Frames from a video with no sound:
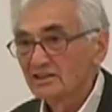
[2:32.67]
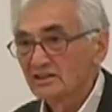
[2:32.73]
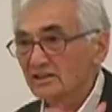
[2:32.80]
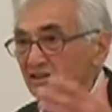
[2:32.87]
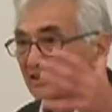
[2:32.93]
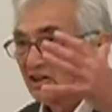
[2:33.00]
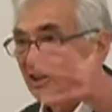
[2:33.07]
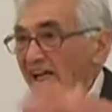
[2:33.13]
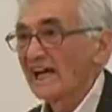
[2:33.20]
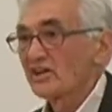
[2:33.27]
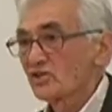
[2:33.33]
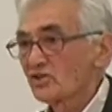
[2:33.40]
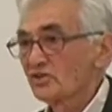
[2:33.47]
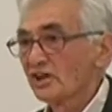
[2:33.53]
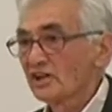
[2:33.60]
the class
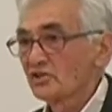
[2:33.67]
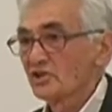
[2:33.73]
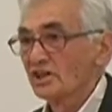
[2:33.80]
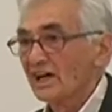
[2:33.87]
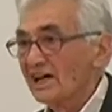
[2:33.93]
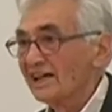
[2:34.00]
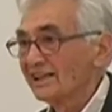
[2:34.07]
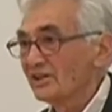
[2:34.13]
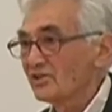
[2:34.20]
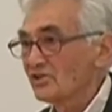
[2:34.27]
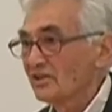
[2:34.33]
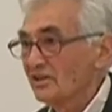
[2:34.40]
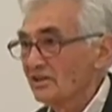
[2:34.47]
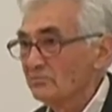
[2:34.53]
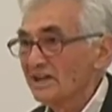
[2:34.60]
structure, honest
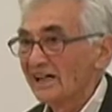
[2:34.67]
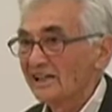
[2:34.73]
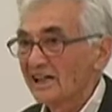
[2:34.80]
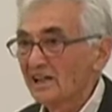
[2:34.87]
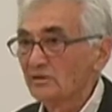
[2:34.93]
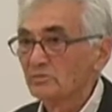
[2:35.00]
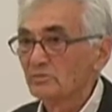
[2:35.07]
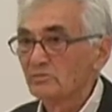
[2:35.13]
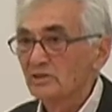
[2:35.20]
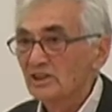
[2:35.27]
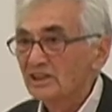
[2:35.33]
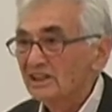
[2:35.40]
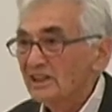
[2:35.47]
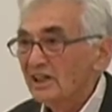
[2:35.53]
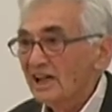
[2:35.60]
about
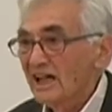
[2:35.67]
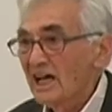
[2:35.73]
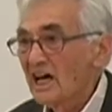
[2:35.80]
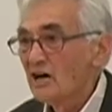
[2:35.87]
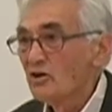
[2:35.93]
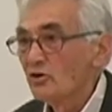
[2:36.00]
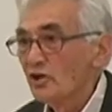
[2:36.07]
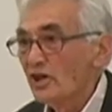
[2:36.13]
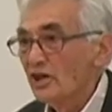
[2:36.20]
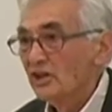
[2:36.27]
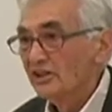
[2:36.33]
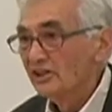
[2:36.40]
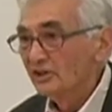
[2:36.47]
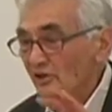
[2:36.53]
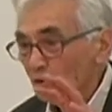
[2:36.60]
how
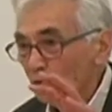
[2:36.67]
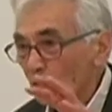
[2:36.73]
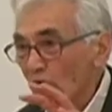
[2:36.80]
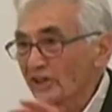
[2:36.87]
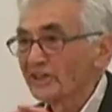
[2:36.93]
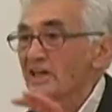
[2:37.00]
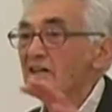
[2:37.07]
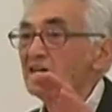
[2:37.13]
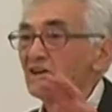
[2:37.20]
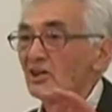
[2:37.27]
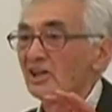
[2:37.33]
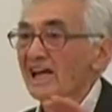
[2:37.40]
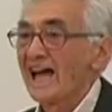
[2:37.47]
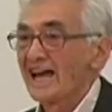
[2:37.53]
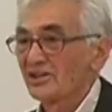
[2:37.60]
the working
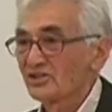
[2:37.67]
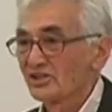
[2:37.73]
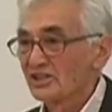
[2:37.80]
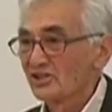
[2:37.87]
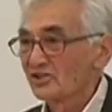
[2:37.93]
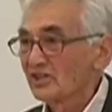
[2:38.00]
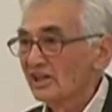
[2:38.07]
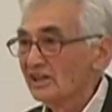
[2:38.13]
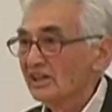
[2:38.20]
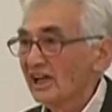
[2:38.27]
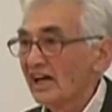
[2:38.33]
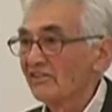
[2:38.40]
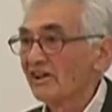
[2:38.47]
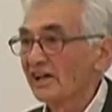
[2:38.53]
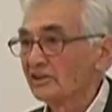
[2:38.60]
classes
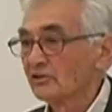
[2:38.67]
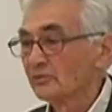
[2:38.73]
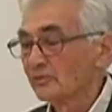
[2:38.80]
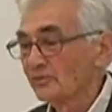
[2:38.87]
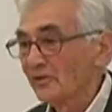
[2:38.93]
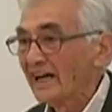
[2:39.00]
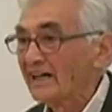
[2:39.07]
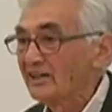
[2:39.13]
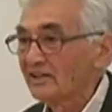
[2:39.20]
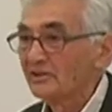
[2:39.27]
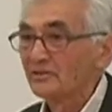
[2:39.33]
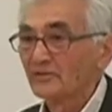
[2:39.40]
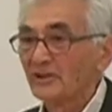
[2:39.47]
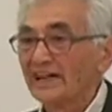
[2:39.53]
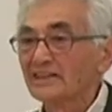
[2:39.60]
have had to fight and
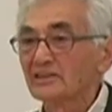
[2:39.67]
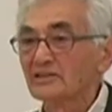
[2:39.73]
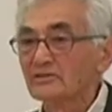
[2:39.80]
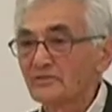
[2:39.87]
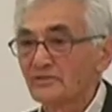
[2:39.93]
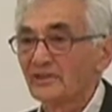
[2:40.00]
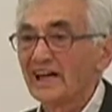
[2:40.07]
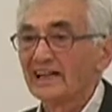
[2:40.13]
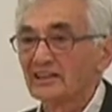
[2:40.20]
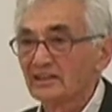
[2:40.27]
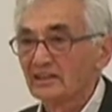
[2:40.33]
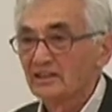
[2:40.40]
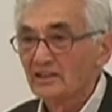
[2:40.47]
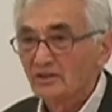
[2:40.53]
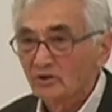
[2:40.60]
fight and fight
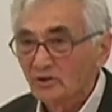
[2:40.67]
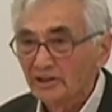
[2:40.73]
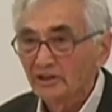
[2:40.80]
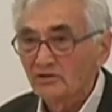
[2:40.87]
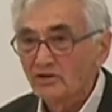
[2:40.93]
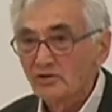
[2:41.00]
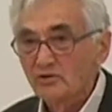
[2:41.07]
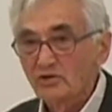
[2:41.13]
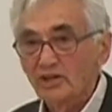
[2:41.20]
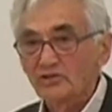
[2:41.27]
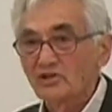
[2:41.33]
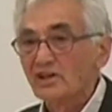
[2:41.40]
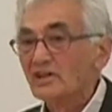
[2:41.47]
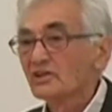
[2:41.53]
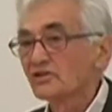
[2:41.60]
in order to
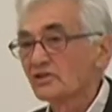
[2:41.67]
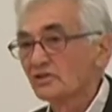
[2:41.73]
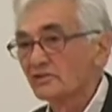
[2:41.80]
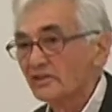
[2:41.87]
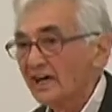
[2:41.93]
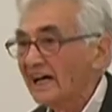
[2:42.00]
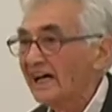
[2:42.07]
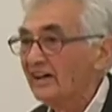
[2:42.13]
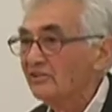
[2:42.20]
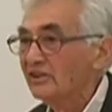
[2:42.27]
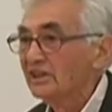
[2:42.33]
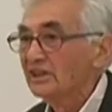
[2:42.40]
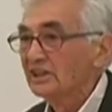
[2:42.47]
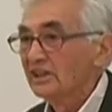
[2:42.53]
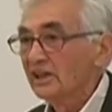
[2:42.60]
just survive
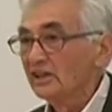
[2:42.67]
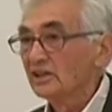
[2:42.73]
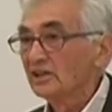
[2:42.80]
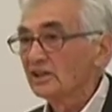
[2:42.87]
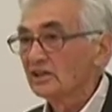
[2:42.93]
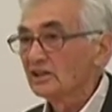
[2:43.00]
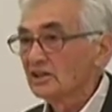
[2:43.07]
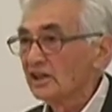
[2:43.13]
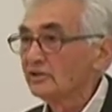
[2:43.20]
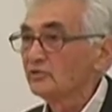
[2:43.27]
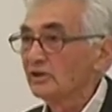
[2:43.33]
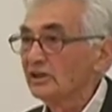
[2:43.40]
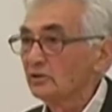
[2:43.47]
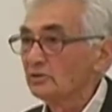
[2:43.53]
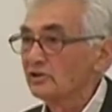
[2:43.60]
in a
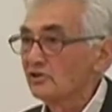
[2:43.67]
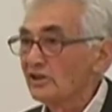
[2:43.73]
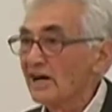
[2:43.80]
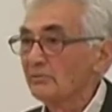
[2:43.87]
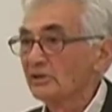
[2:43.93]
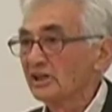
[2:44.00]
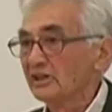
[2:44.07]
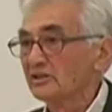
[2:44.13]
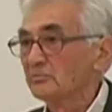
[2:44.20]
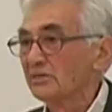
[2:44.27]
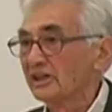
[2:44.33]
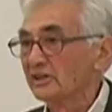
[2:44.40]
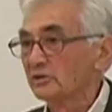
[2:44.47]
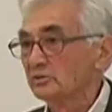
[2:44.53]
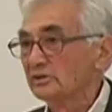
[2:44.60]
country that was dominated
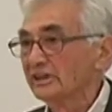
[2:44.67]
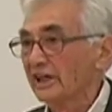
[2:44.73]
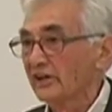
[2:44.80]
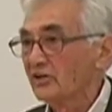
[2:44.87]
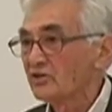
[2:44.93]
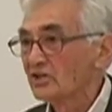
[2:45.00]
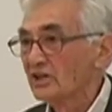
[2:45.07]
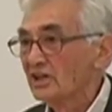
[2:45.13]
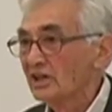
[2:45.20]
by the rich.